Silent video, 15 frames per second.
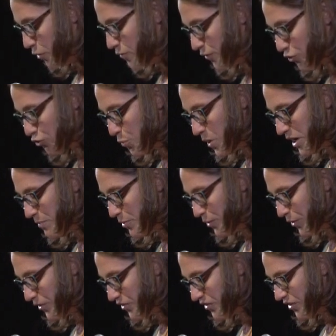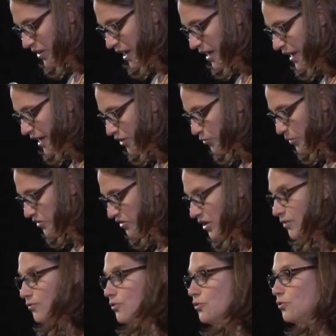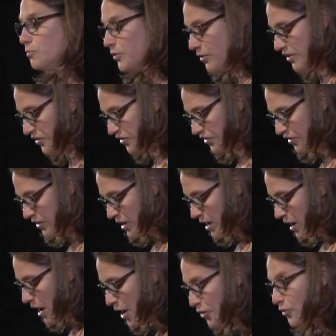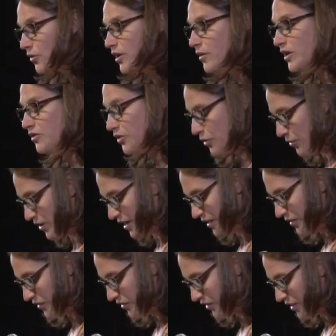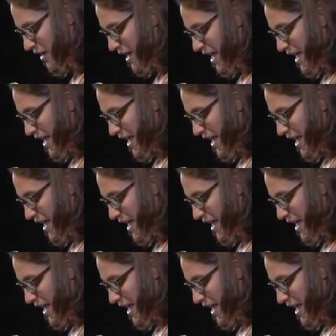over 20 books and has received numerous honorary degrees